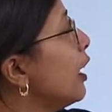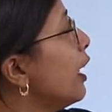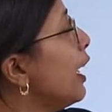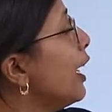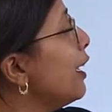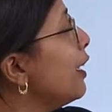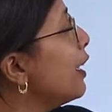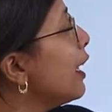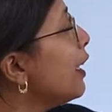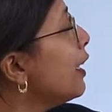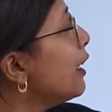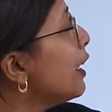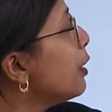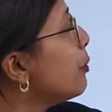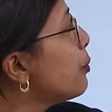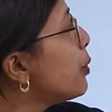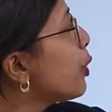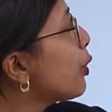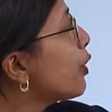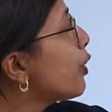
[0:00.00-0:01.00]

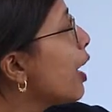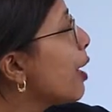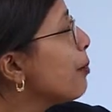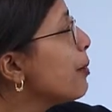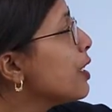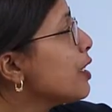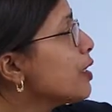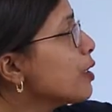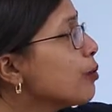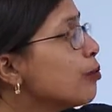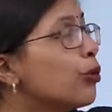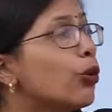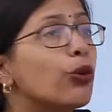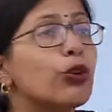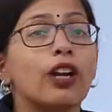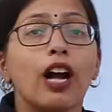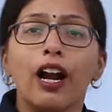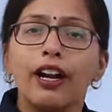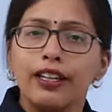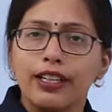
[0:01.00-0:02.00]
Indented program is more
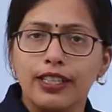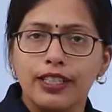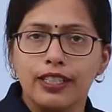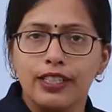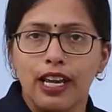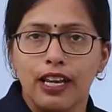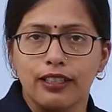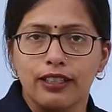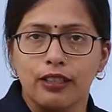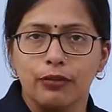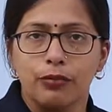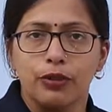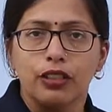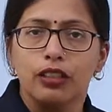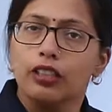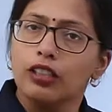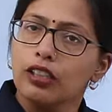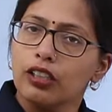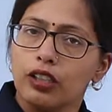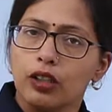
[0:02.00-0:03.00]
understandable.
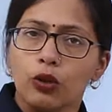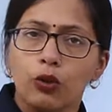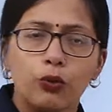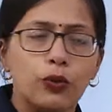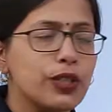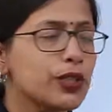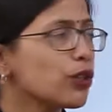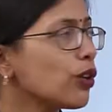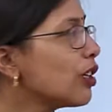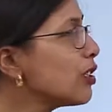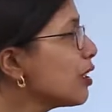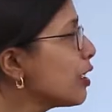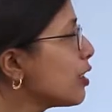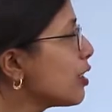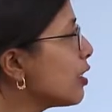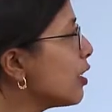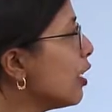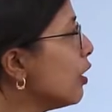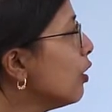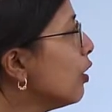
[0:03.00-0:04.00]
We saw just
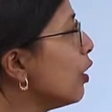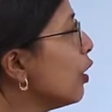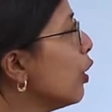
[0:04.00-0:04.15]
now